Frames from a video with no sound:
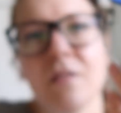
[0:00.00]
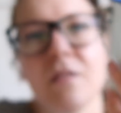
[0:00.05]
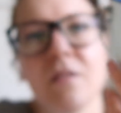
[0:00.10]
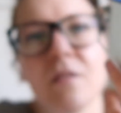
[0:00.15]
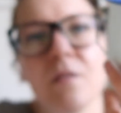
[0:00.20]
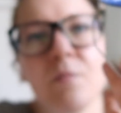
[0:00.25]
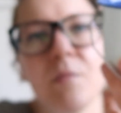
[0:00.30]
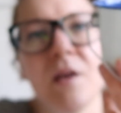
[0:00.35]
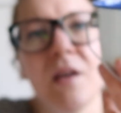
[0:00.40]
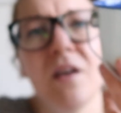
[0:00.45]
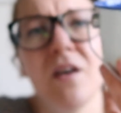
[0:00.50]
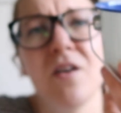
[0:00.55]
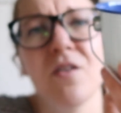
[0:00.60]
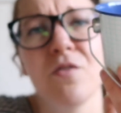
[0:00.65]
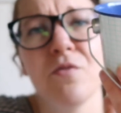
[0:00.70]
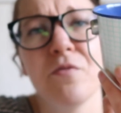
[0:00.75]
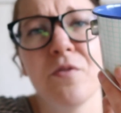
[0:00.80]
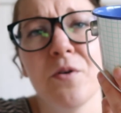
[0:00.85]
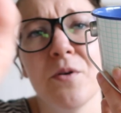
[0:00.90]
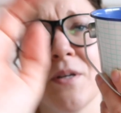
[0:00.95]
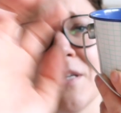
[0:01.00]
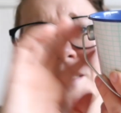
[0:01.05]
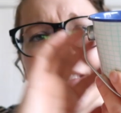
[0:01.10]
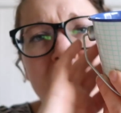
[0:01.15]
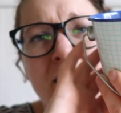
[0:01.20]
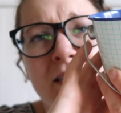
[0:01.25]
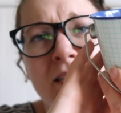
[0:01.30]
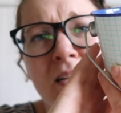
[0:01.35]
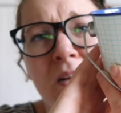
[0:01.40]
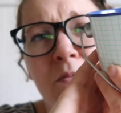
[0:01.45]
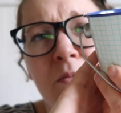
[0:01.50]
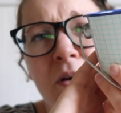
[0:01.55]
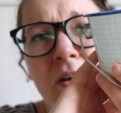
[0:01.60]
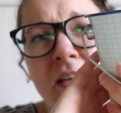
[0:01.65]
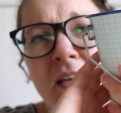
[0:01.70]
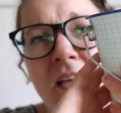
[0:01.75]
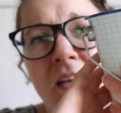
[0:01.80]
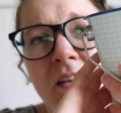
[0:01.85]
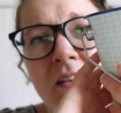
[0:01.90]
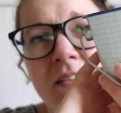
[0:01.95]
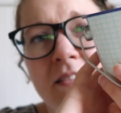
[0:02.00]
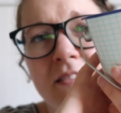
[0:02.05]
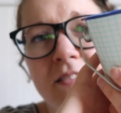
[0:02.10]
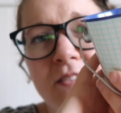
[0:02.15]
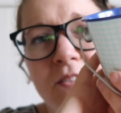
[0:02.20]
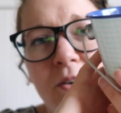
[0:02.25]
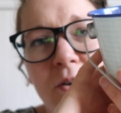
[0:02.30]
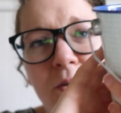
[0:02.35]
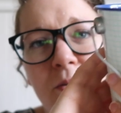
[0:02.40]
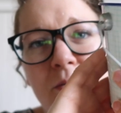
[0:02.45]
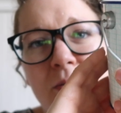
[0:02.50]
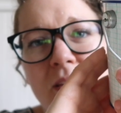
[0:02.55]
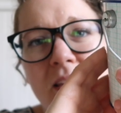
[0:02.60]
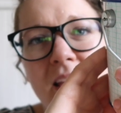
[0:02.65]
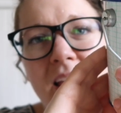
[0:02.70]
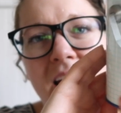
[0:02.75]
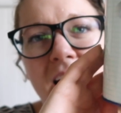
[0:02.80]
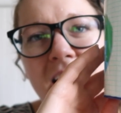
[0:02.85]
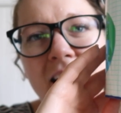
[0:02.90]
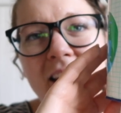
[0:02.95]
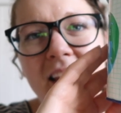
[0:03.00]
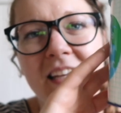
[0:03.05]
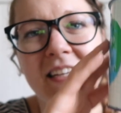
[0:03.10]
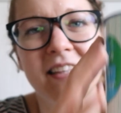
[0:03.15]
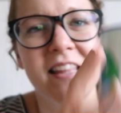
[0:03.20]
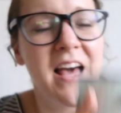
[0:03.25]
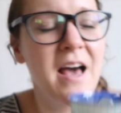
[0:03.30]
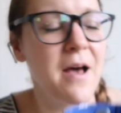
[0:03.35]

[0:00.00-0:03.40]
Oh, my autofocus is not working. So yeah, I like